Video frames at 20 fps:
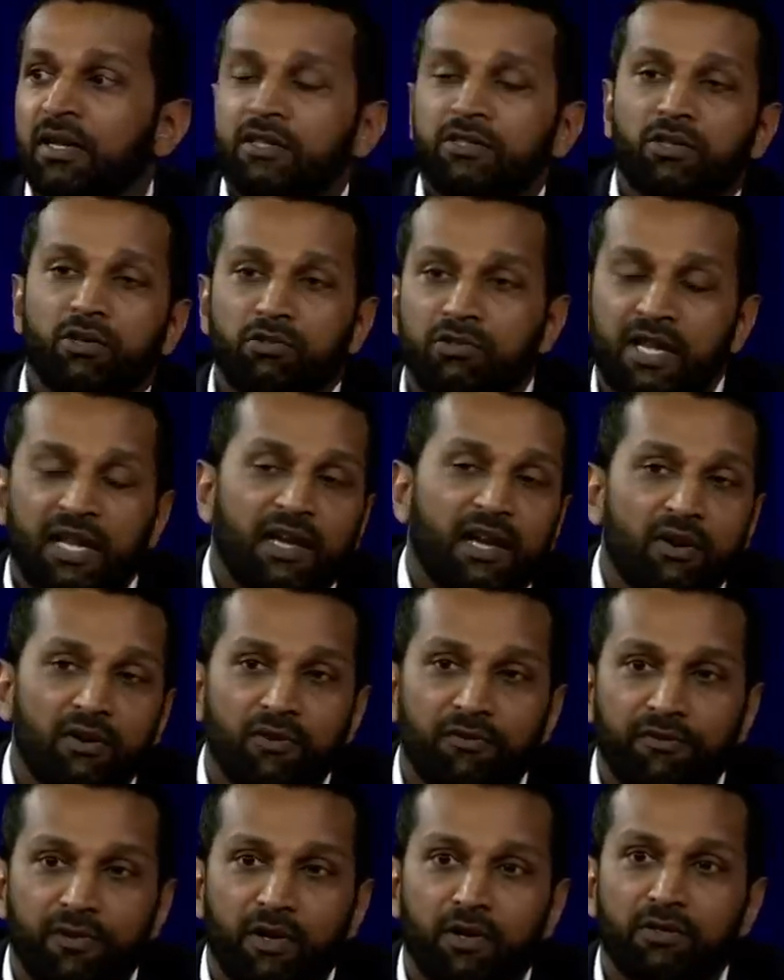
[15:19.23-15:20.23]
So take out
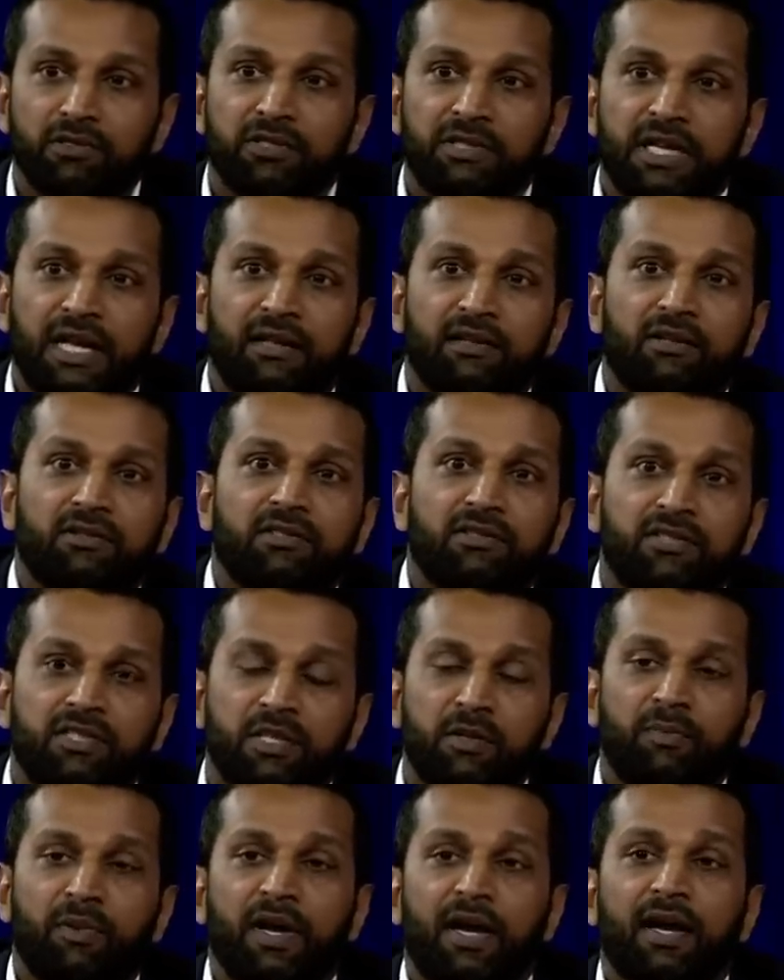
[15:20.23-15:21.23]
your phones, download the
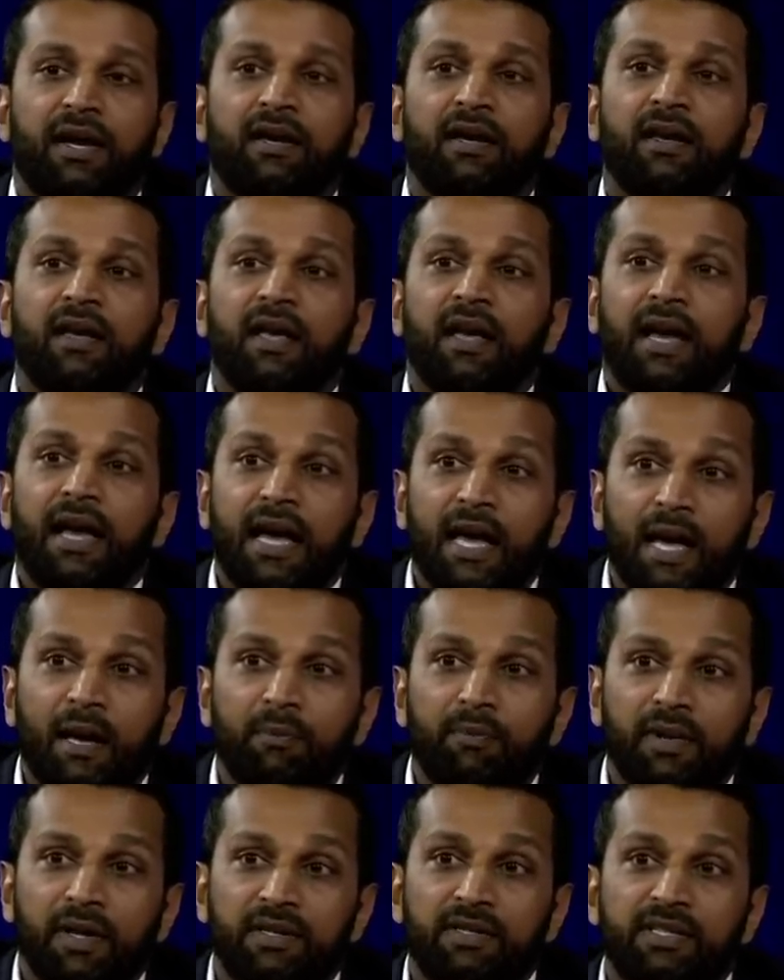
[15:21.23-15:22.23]
CPAC
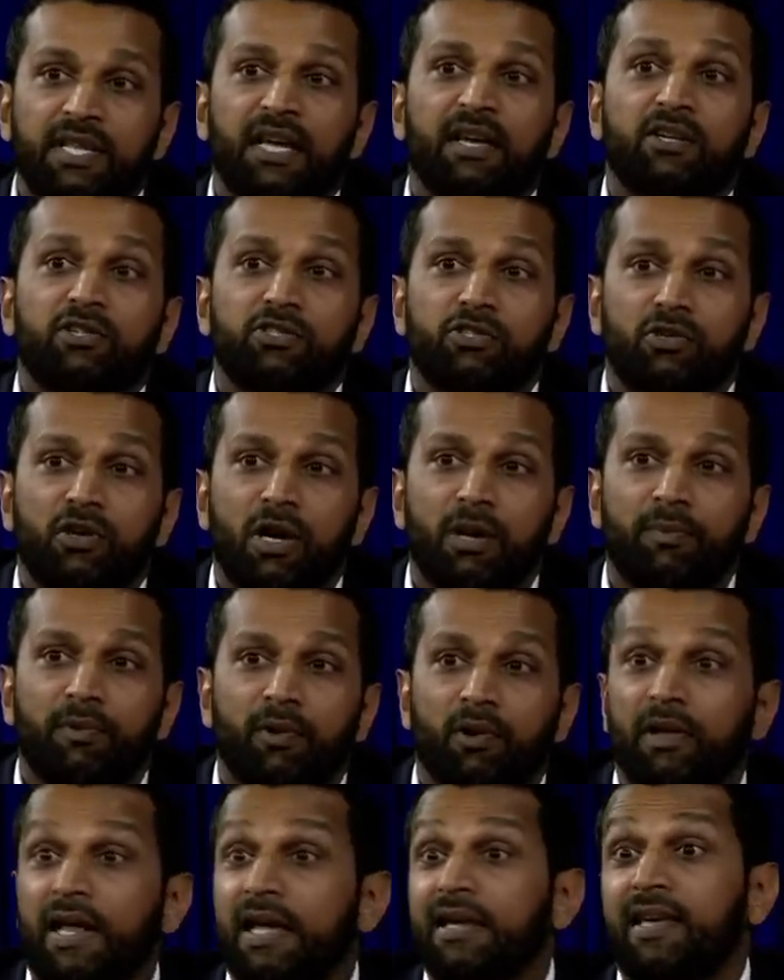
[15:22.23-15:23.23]
app, and take a straw
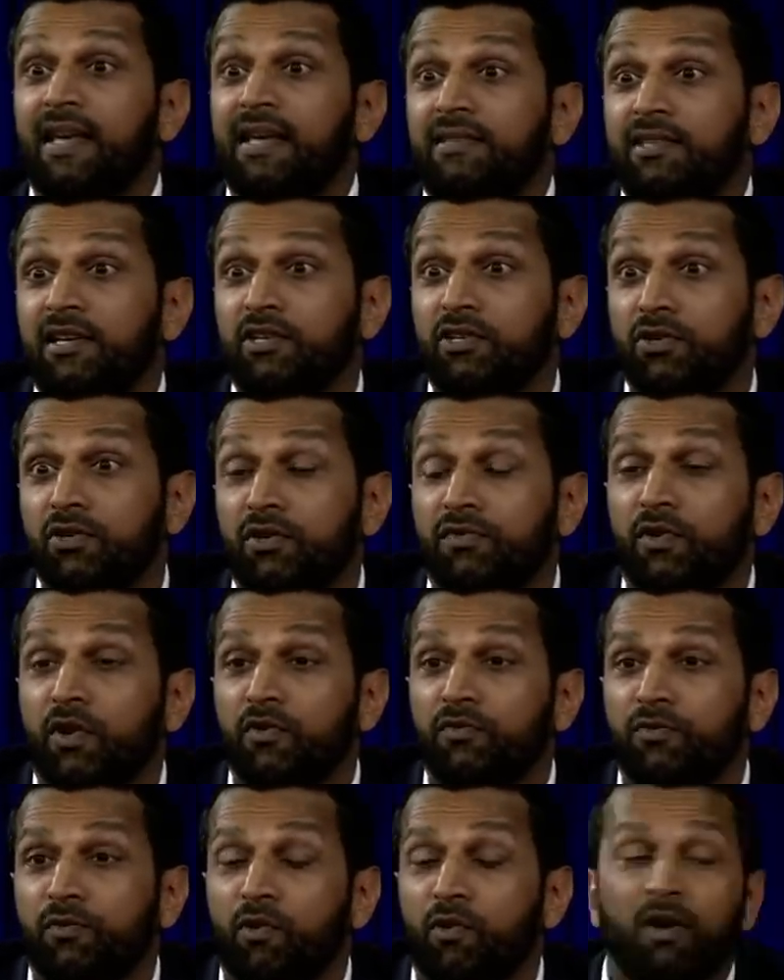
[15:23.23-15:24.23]
poll. I can't tell you who to
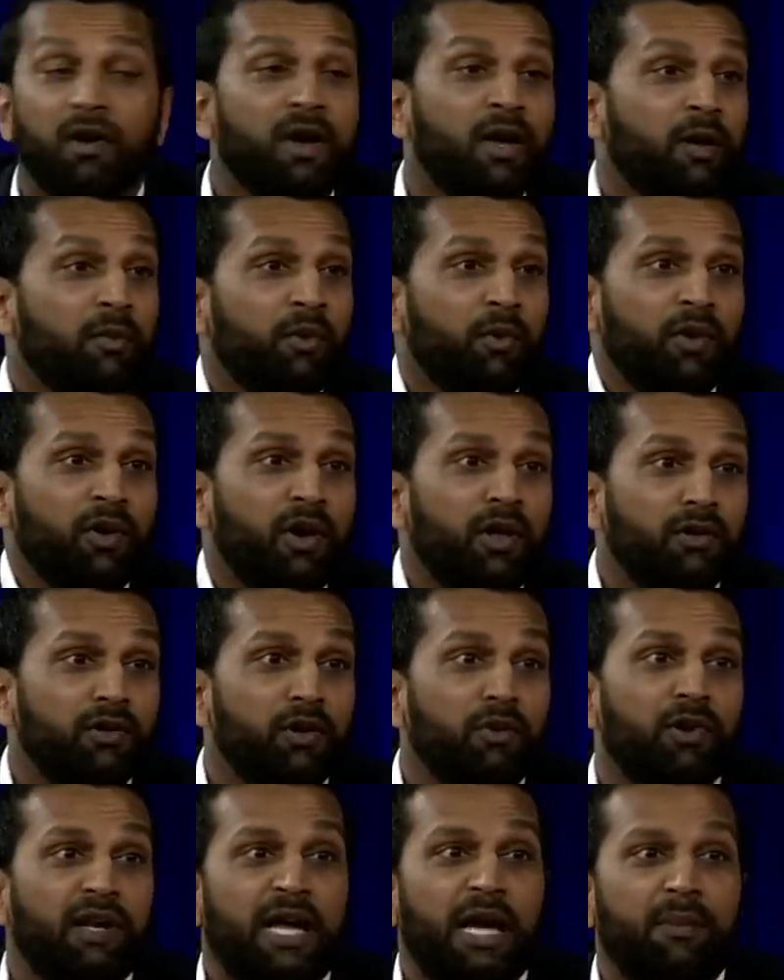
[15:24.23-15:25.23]
vote for, but we all
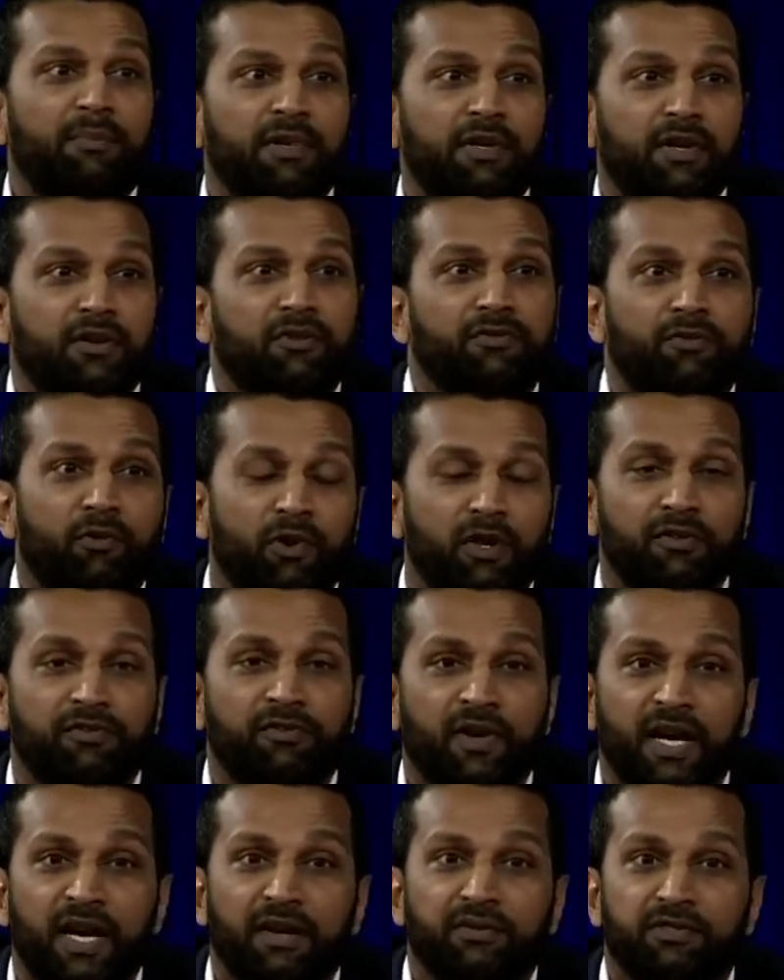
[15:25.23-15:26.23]
know what happened under
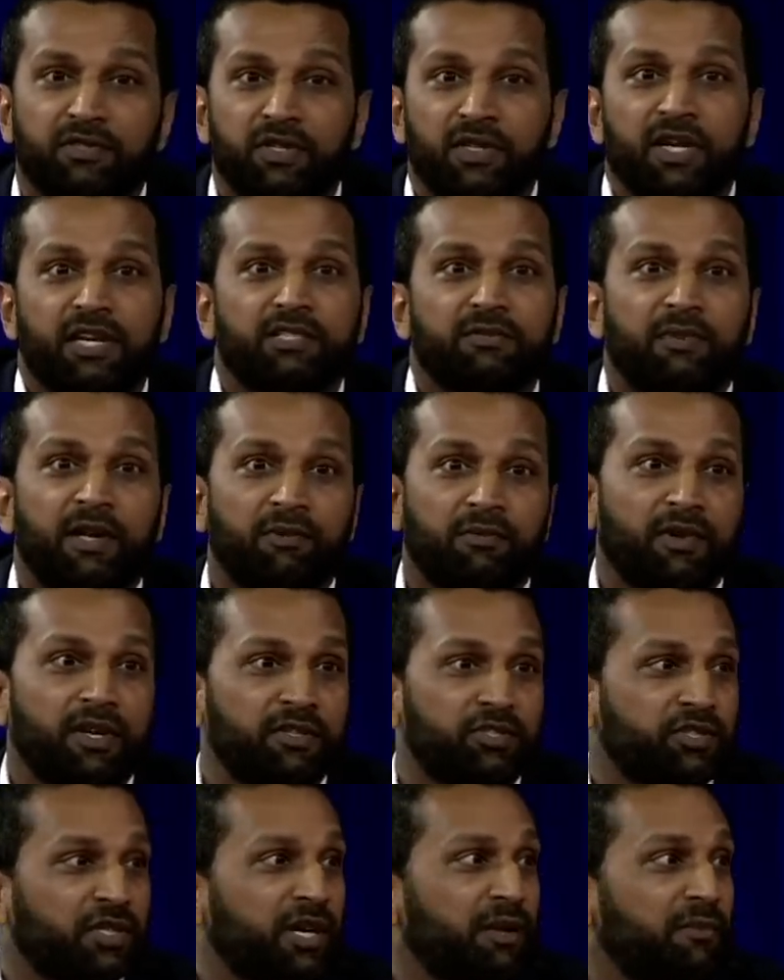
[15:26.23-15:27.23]
45, so you guys might
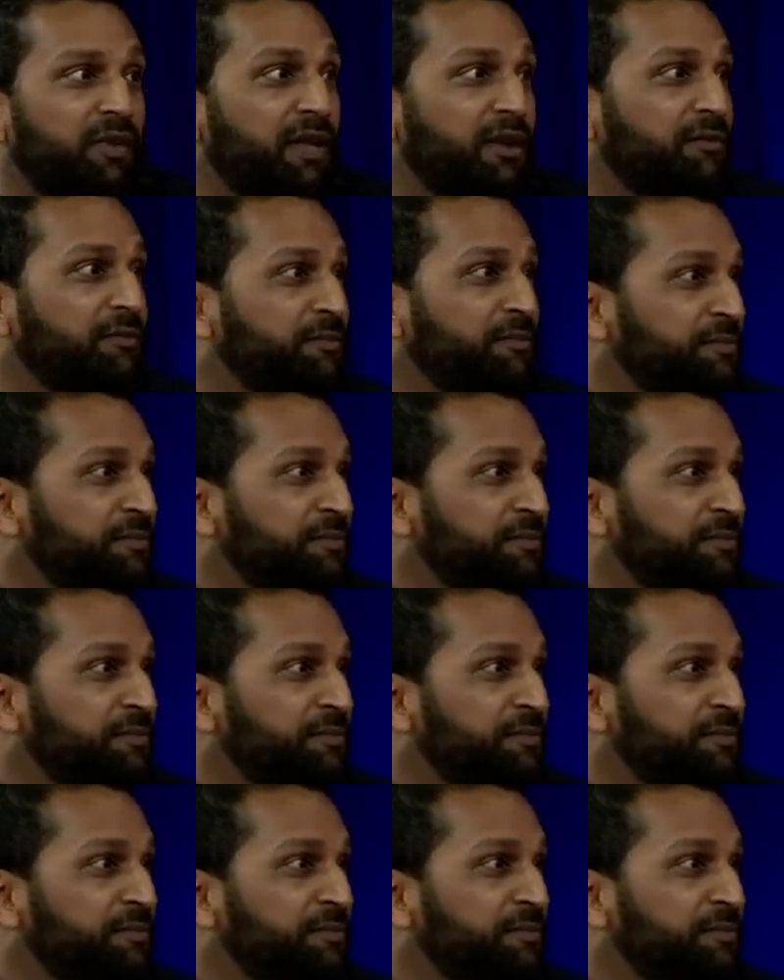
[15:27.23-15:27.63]
want to chime in.